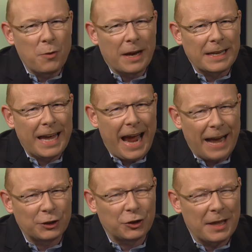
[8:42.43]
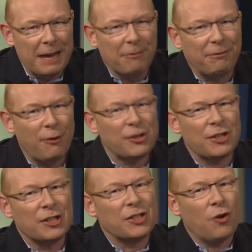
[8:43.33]
you can catch the first
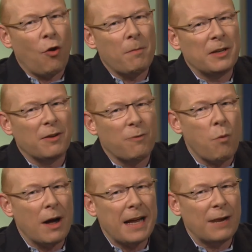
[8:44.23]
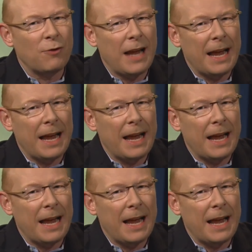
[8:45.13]
installment of one hundred